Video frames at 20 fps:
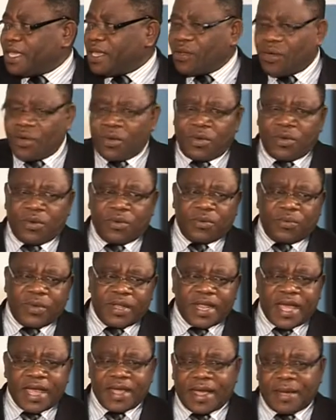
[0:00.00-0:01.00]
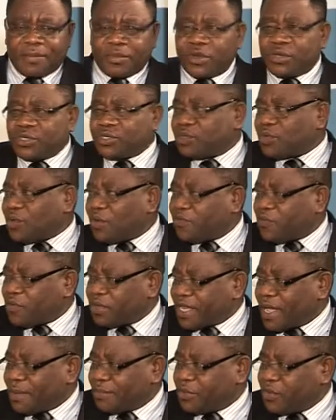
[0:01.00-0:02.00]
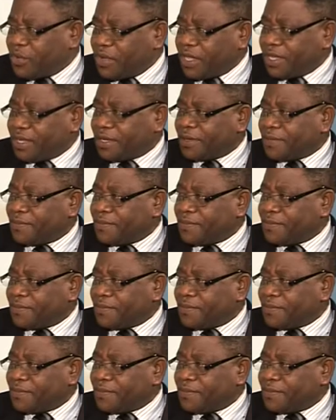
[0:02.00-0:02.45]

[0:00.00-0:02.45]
or whether I'm not sure of what I'm doing.